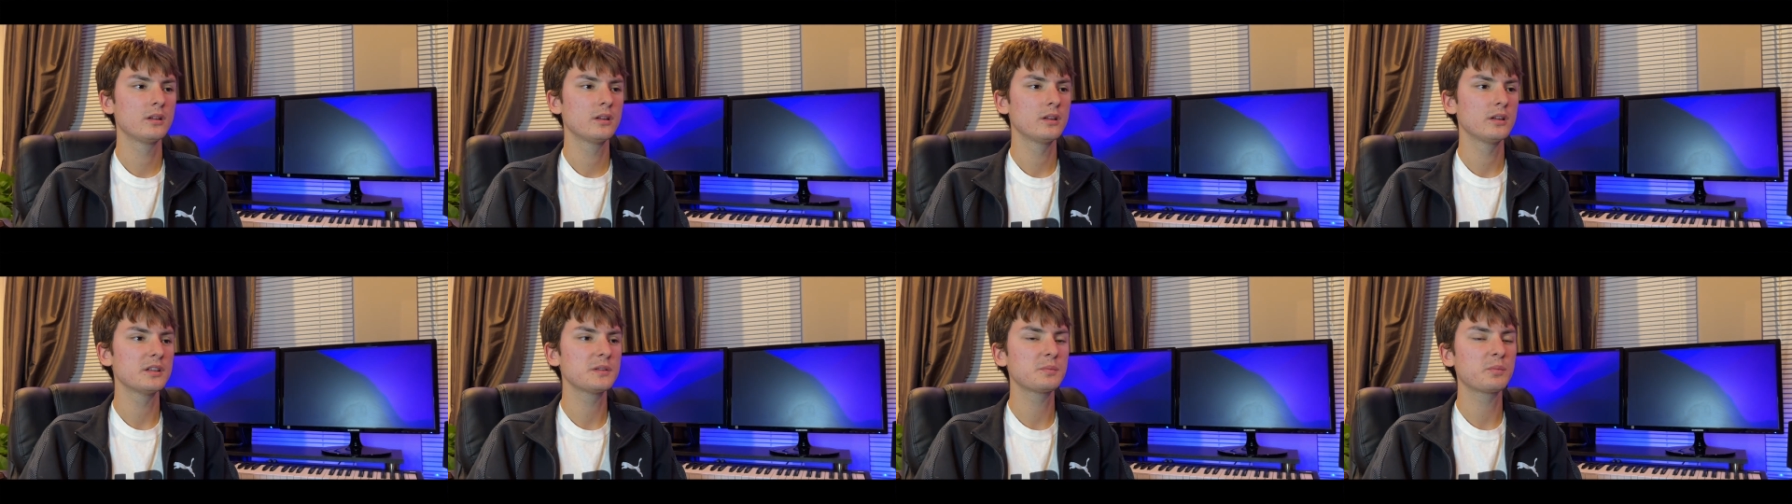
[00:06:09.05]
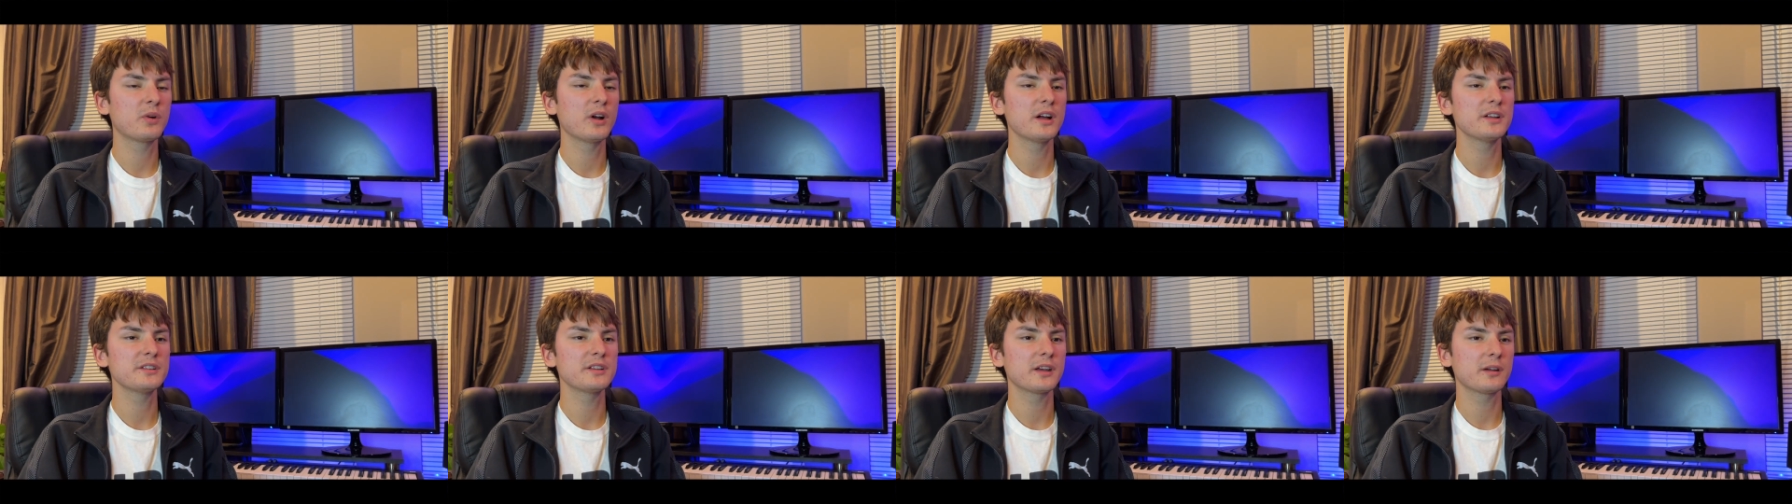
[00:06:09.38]
This
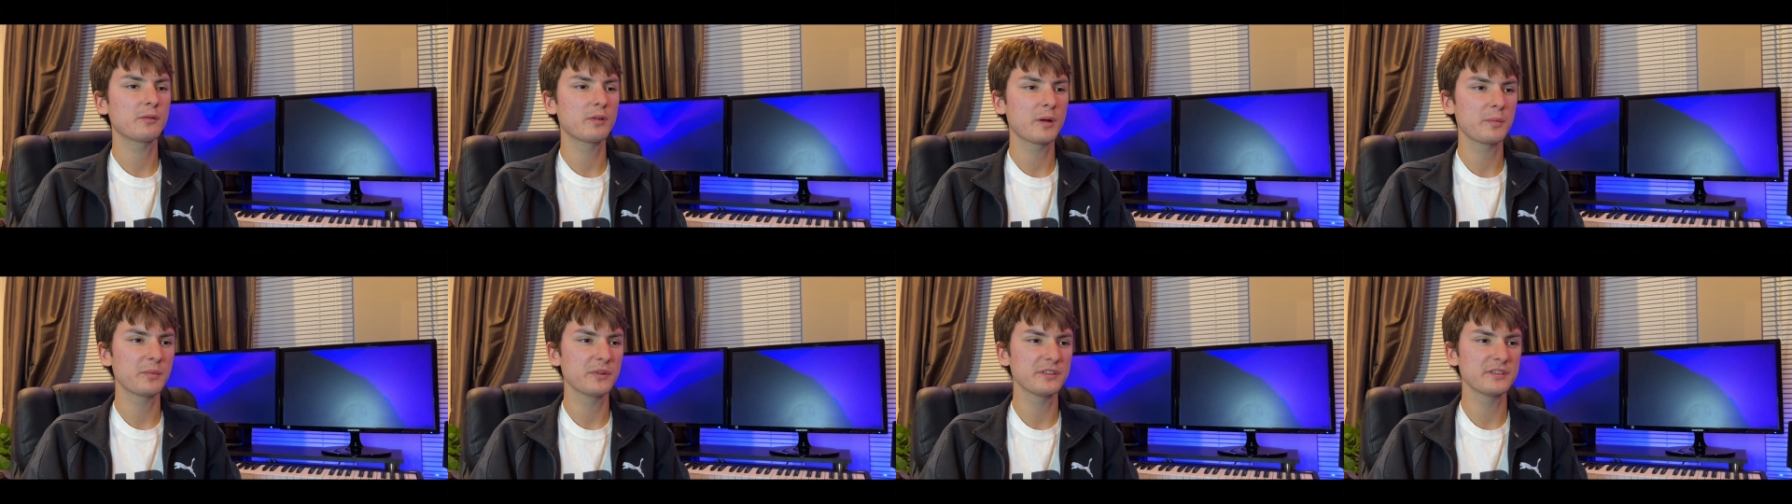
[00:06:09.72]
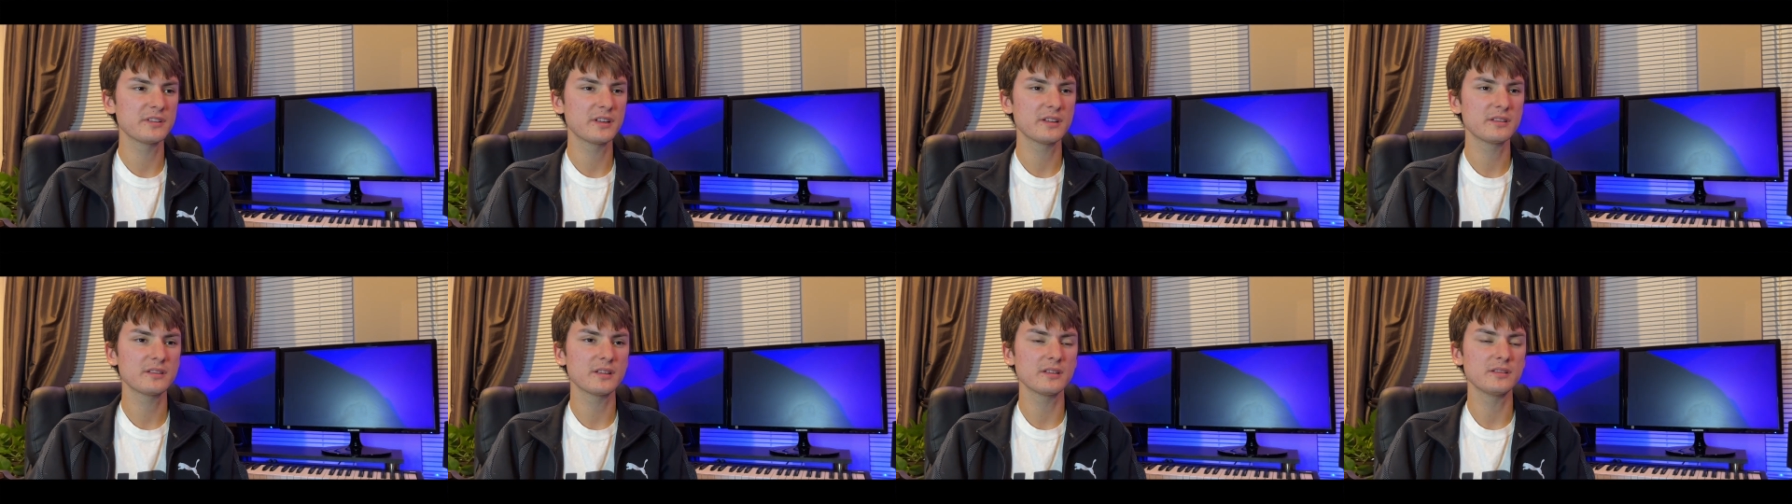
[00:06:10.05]
project
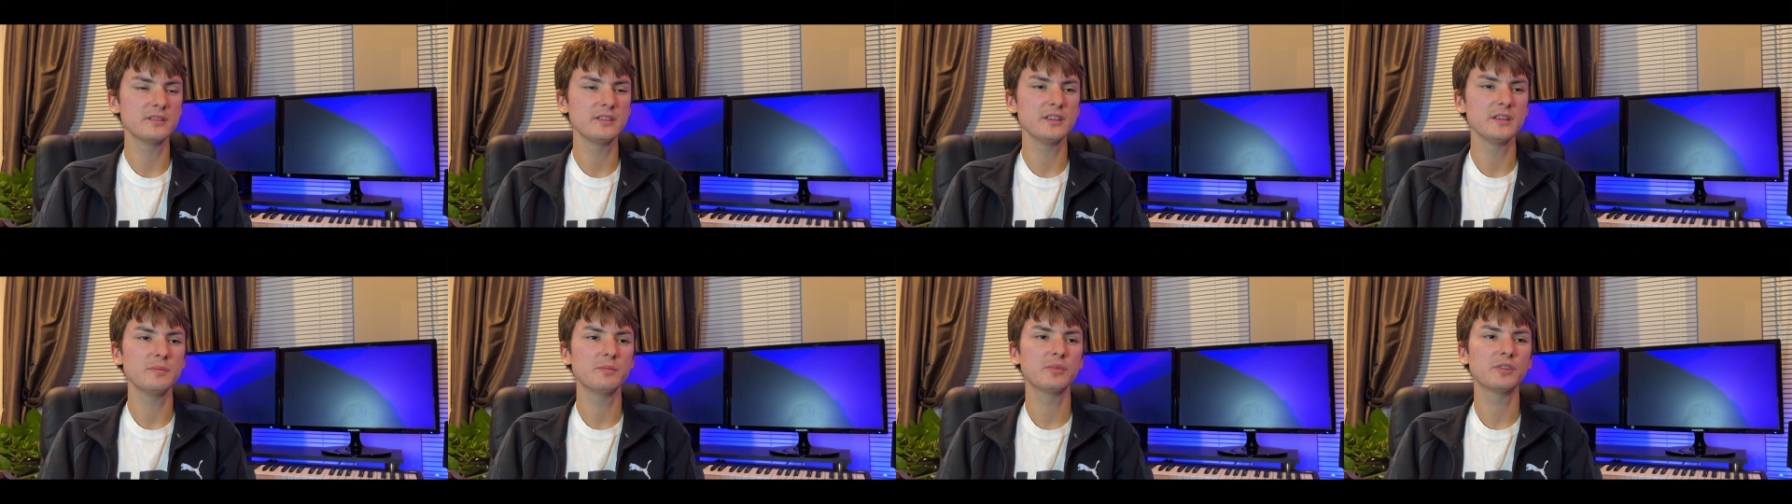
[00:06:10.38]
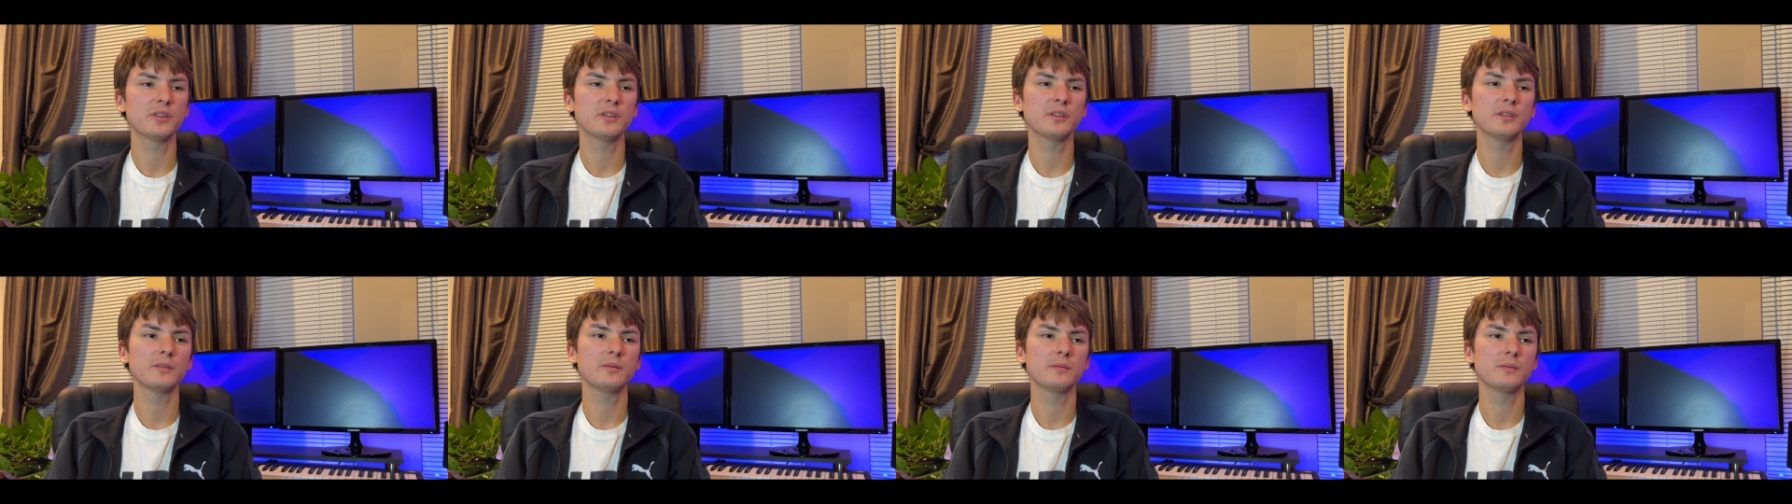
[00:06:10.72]
represents a
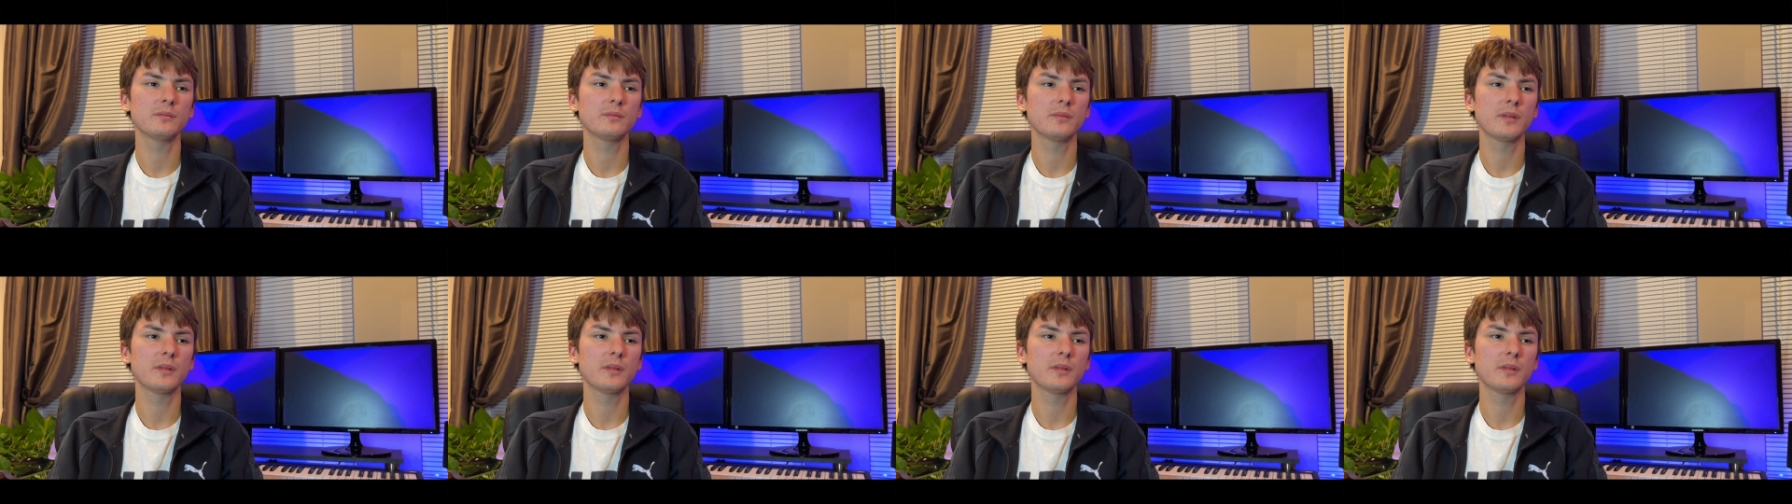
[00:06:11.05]
deeper